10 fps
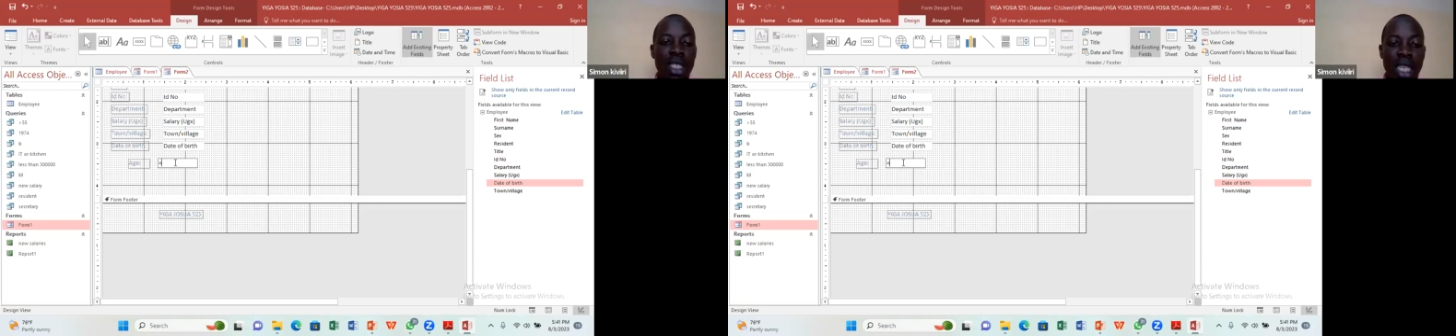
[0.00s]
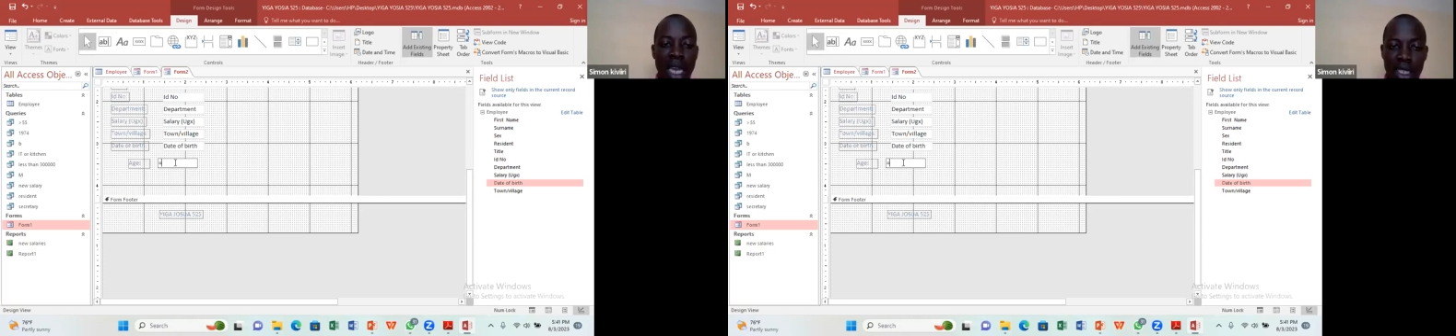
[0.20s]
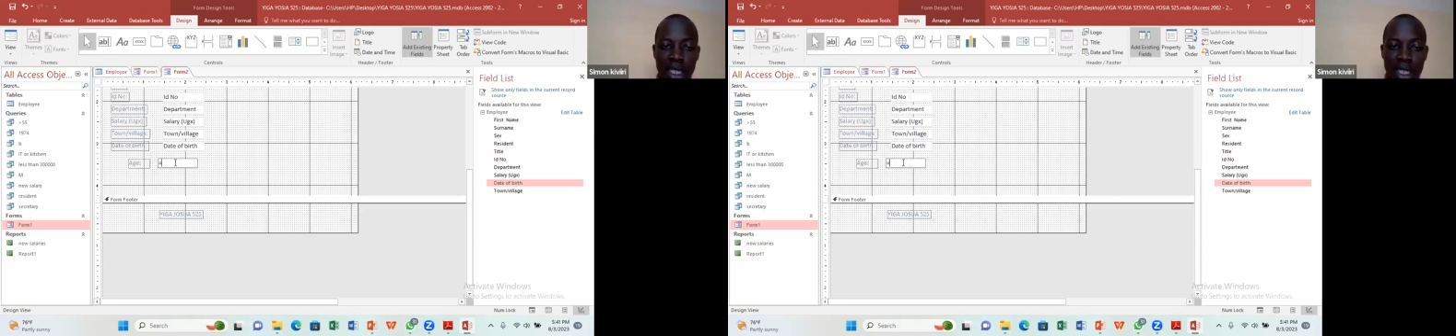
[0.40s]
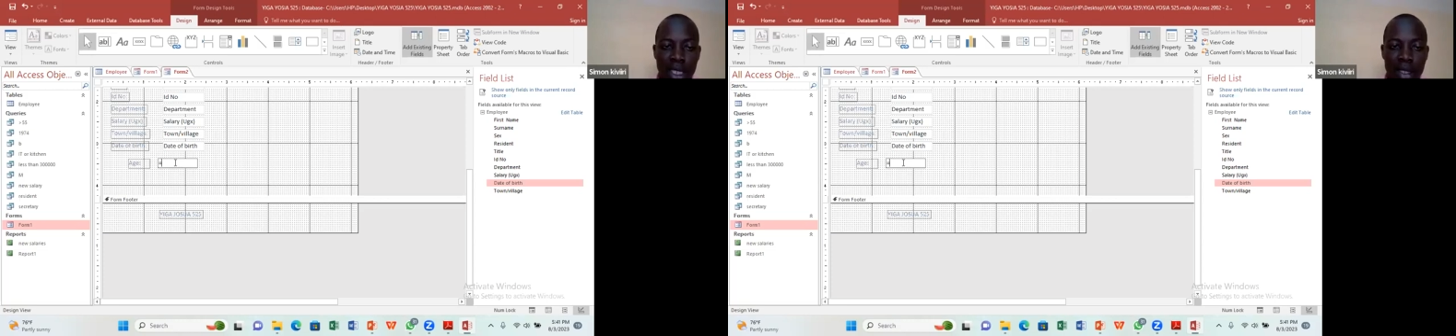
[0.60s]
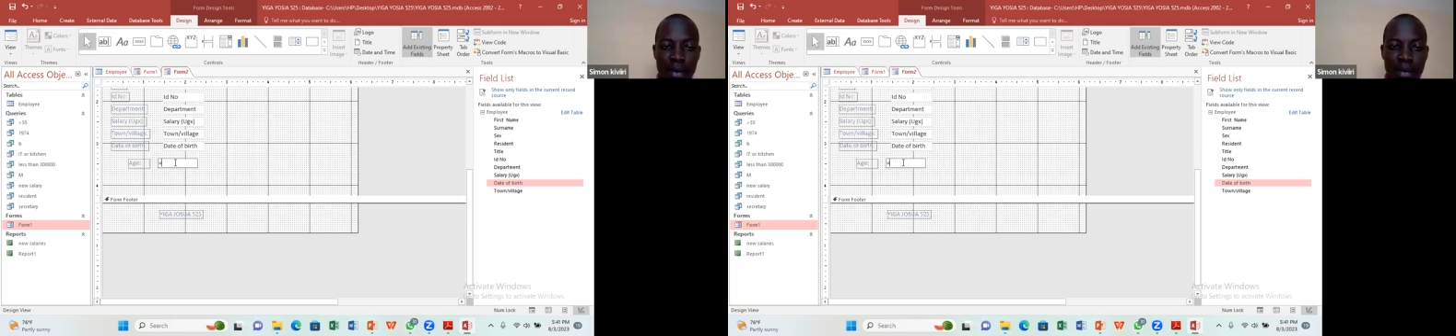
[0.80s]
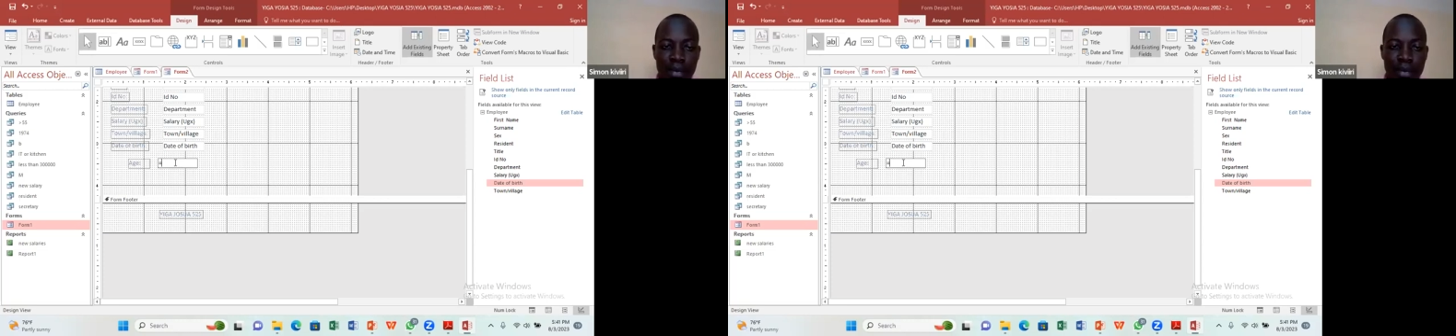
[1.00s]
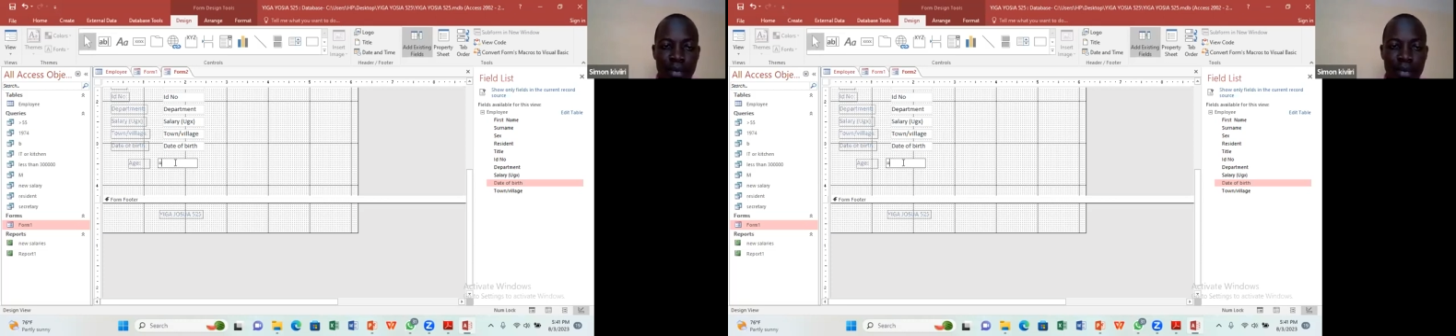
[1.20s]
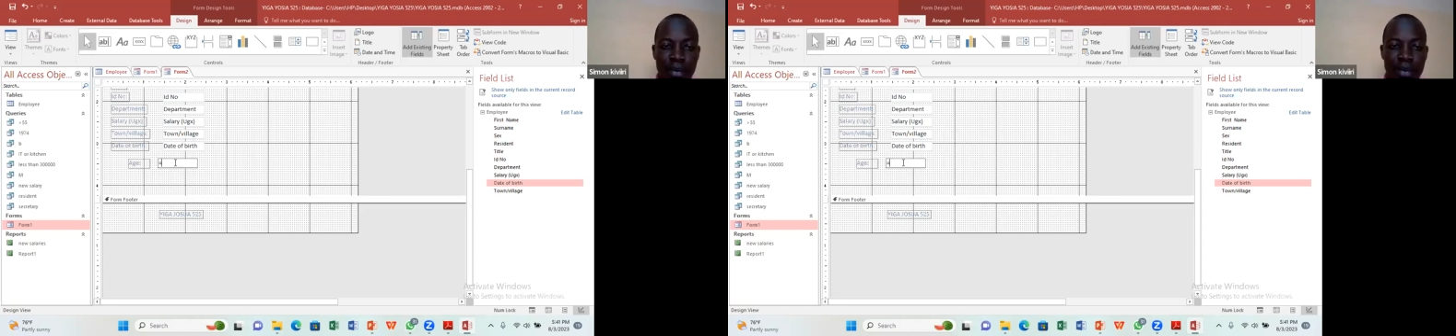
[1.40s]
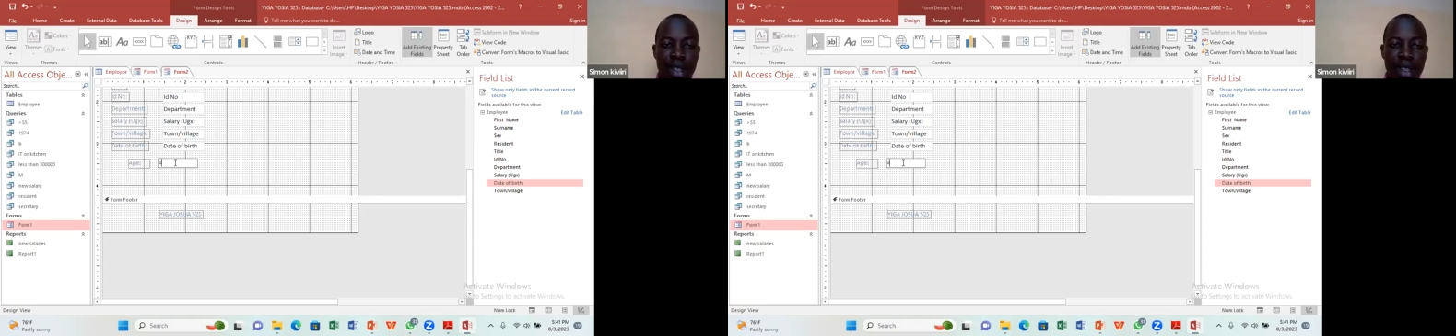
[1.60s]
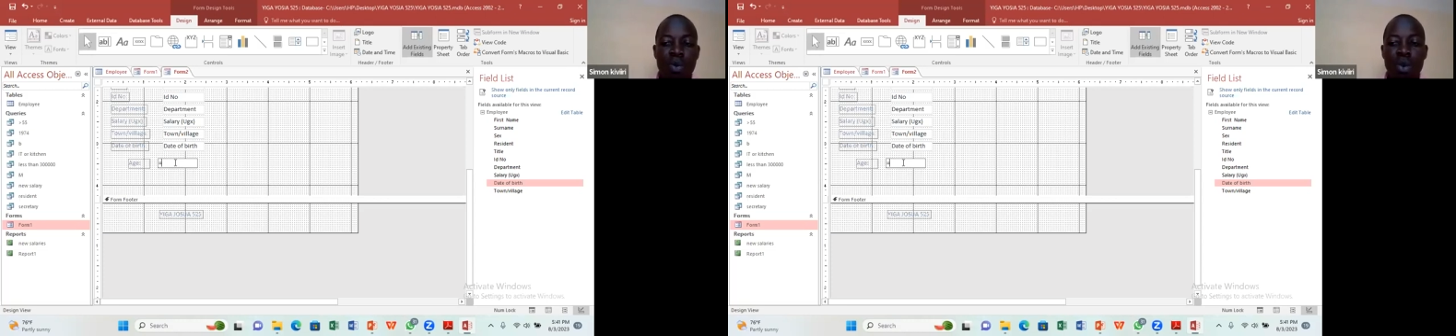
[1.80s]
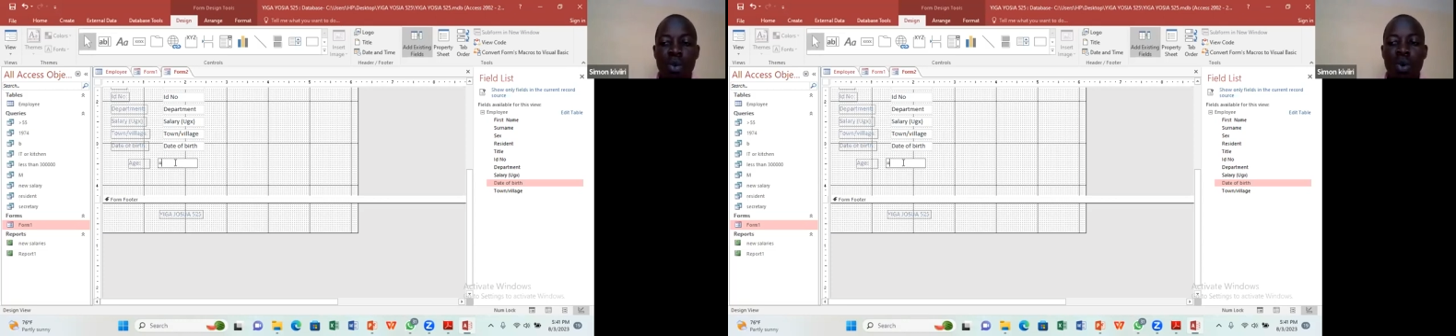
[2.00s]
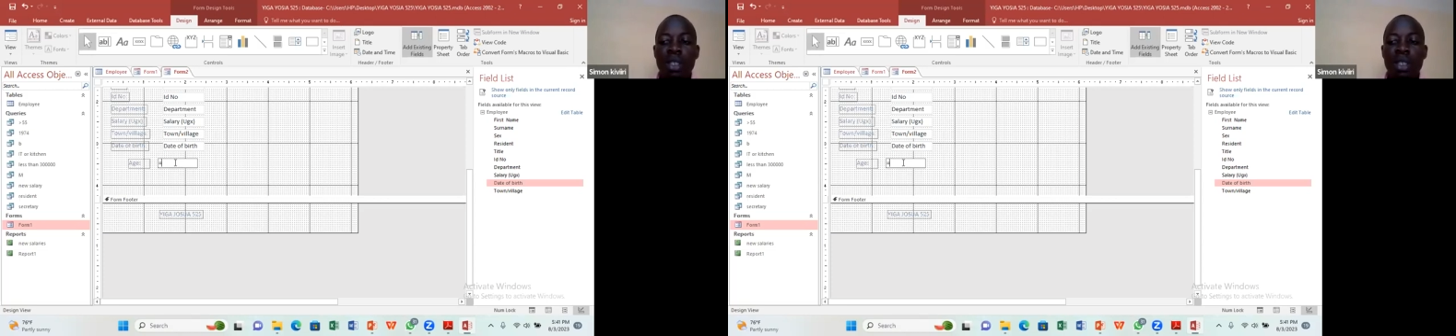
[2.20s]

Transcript: signs. We